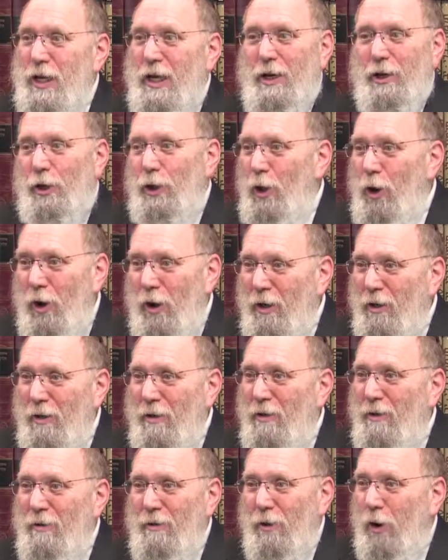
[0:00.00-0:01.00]
get
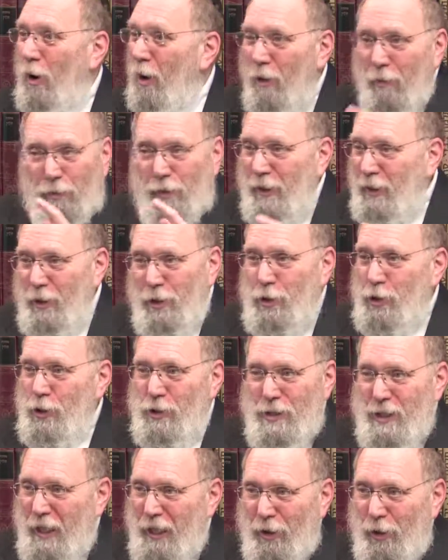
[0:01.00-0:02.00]
along. All
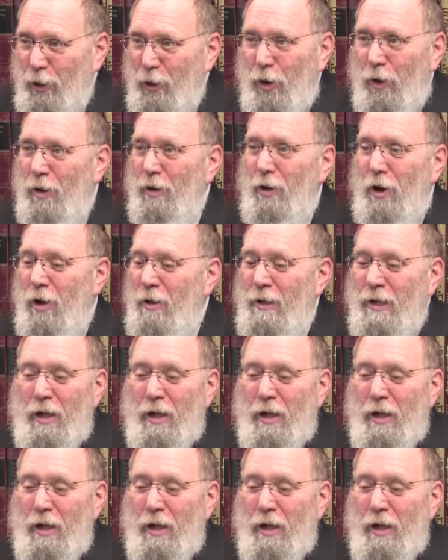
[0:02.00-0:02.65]
religions get along.